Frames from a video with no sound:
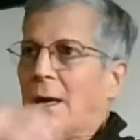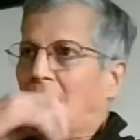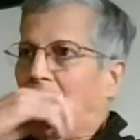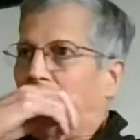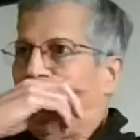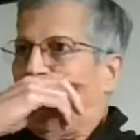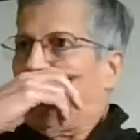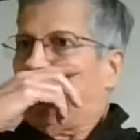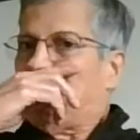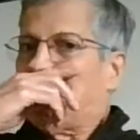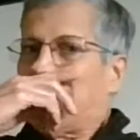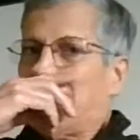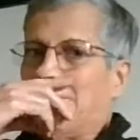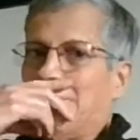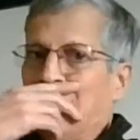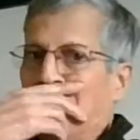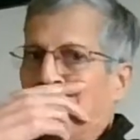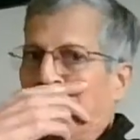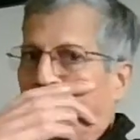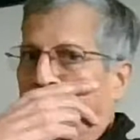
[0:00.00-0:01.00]
um,
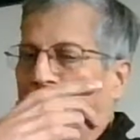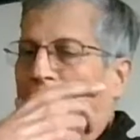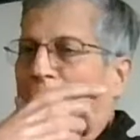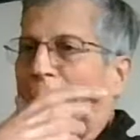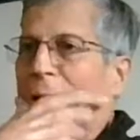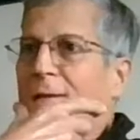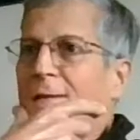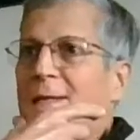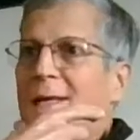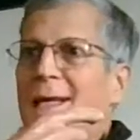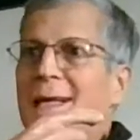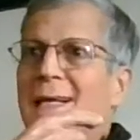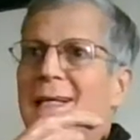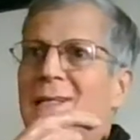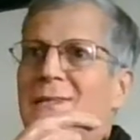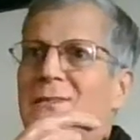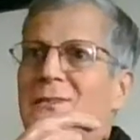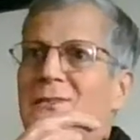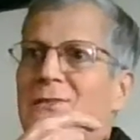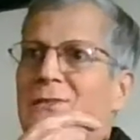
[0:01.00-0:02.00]
my healing
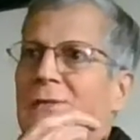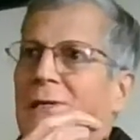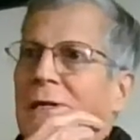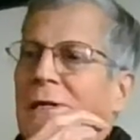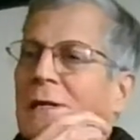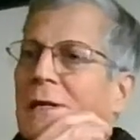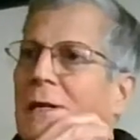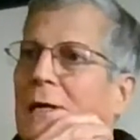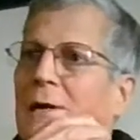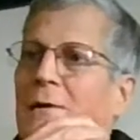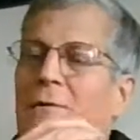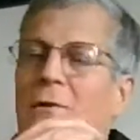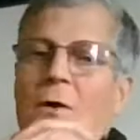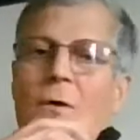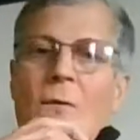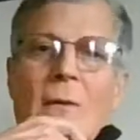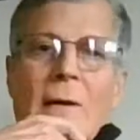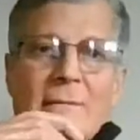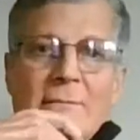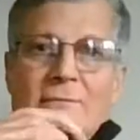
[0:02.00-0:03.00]
is
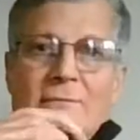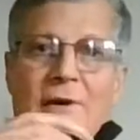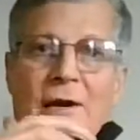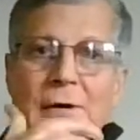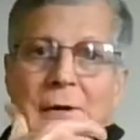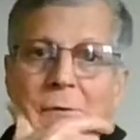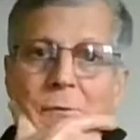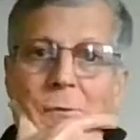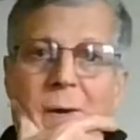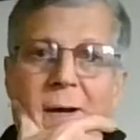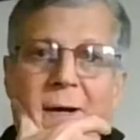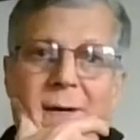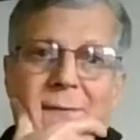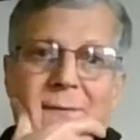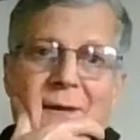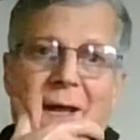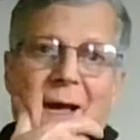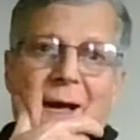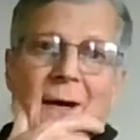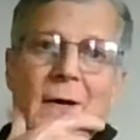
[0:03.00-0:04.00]
going very
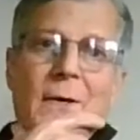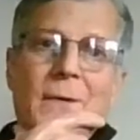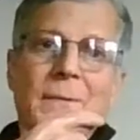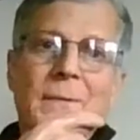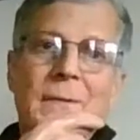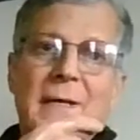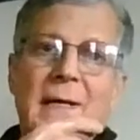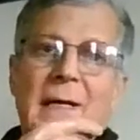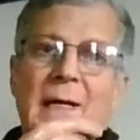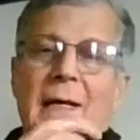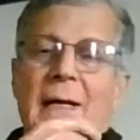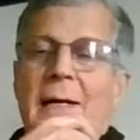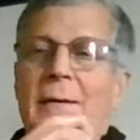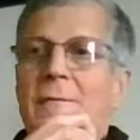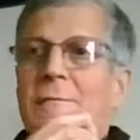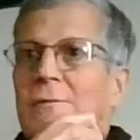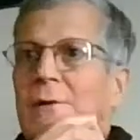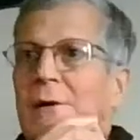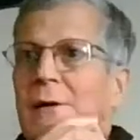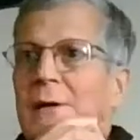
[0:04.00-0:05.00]
well now.
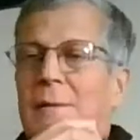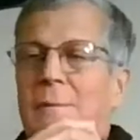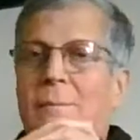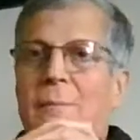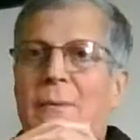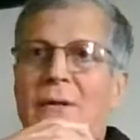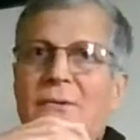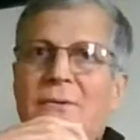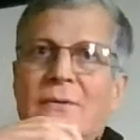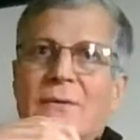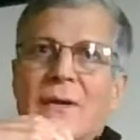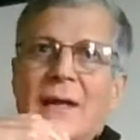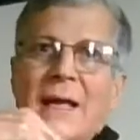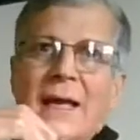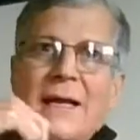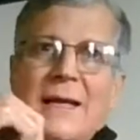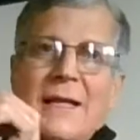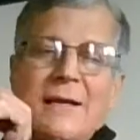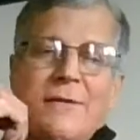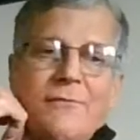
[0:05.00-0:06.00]
I've uh, been
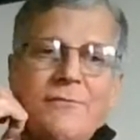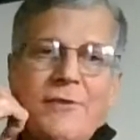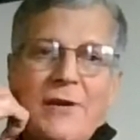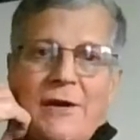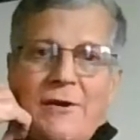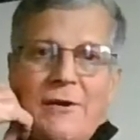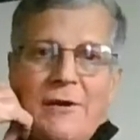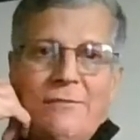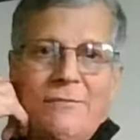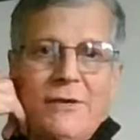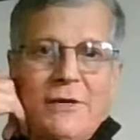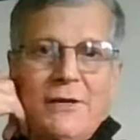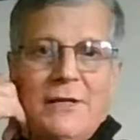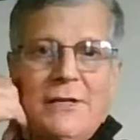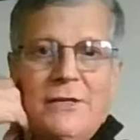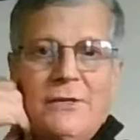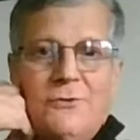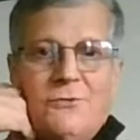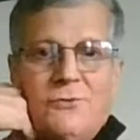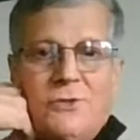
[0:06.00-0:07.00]
eating very, very
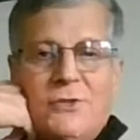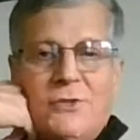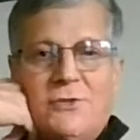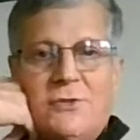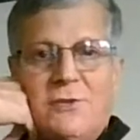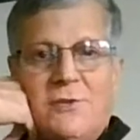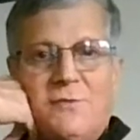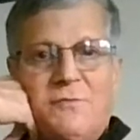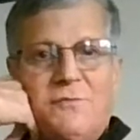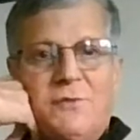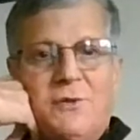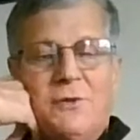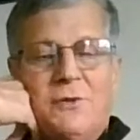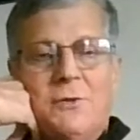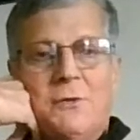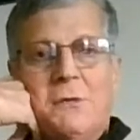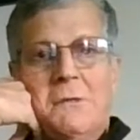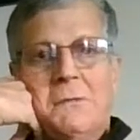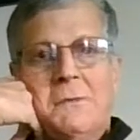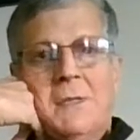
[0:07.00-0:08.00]
nutritious
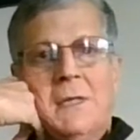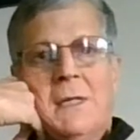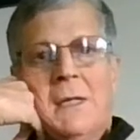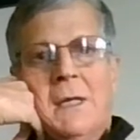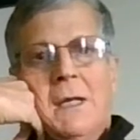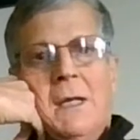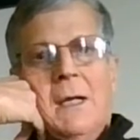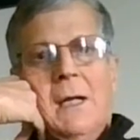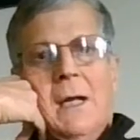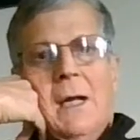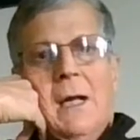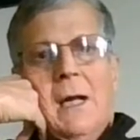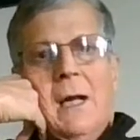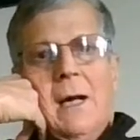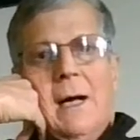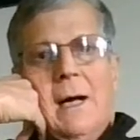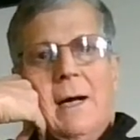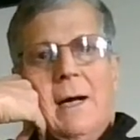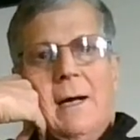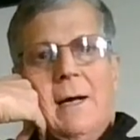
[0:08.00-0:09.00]
food,
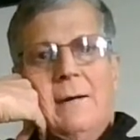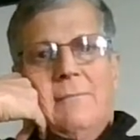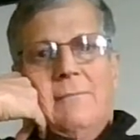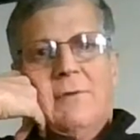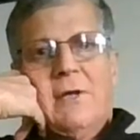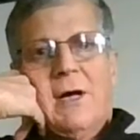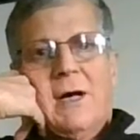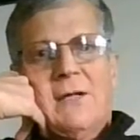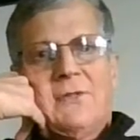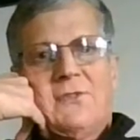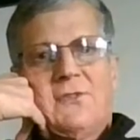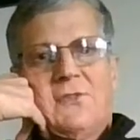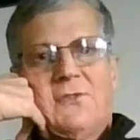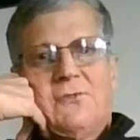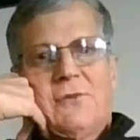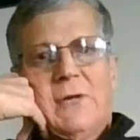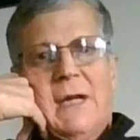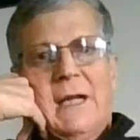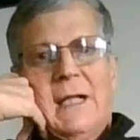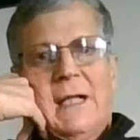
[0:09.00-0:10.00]
um,
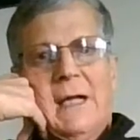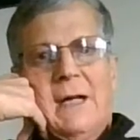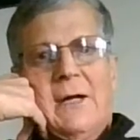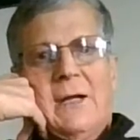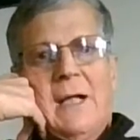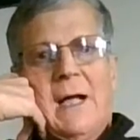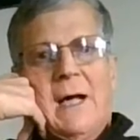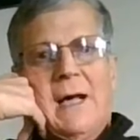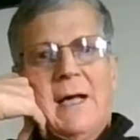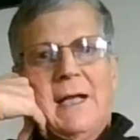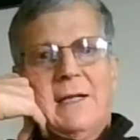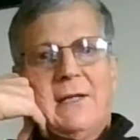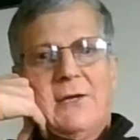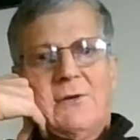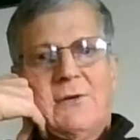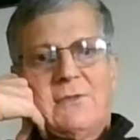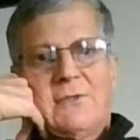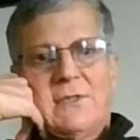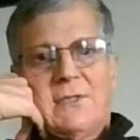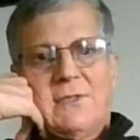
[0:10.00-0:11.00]
concentrating on high
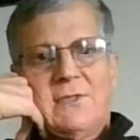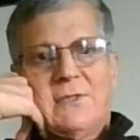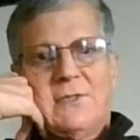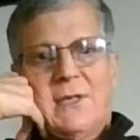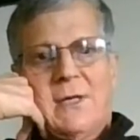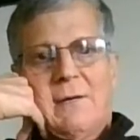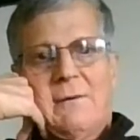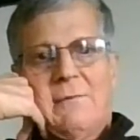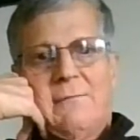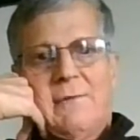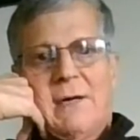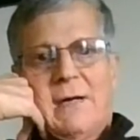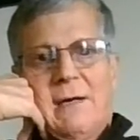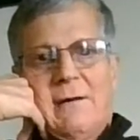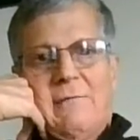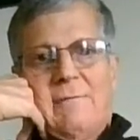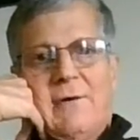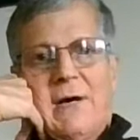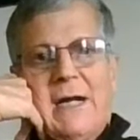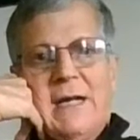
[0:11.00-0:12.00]
doses of
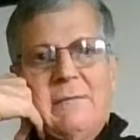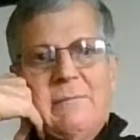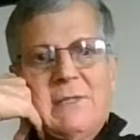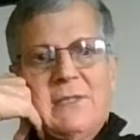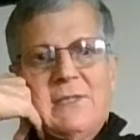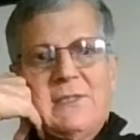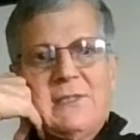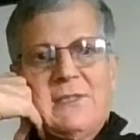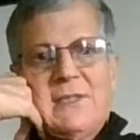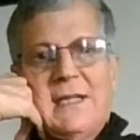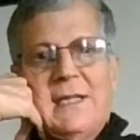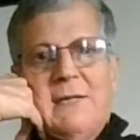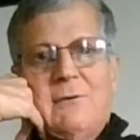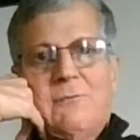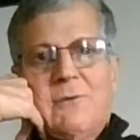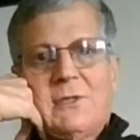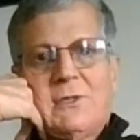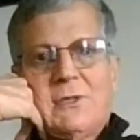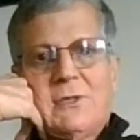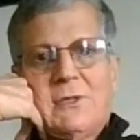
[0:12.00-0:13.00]
uh, vitamin C,
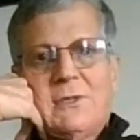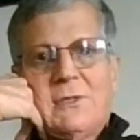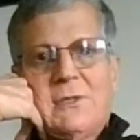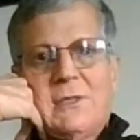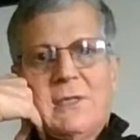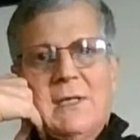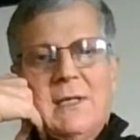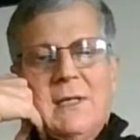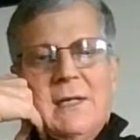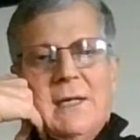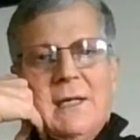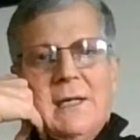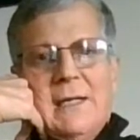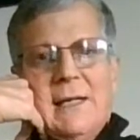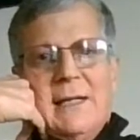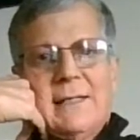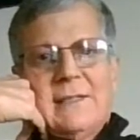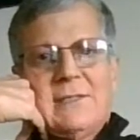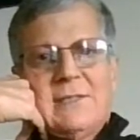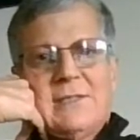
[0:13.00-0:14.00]
which is
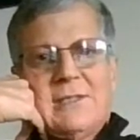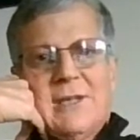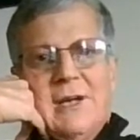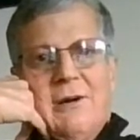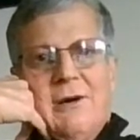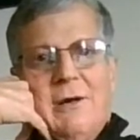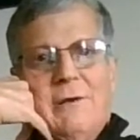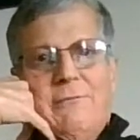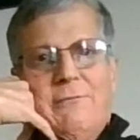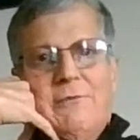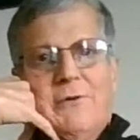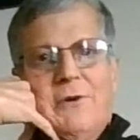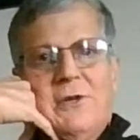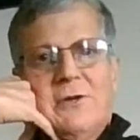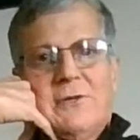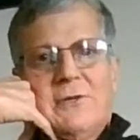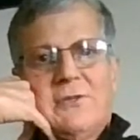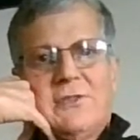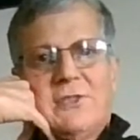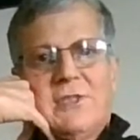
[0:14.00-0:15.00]
necessary for
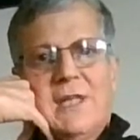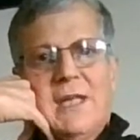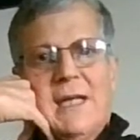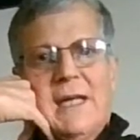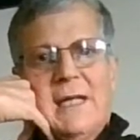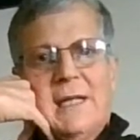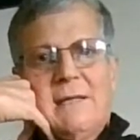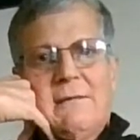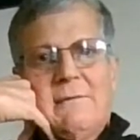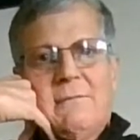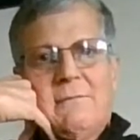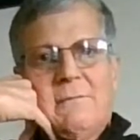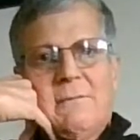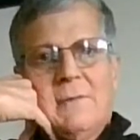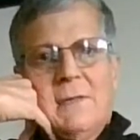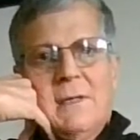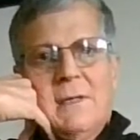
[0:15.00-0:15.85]
your skin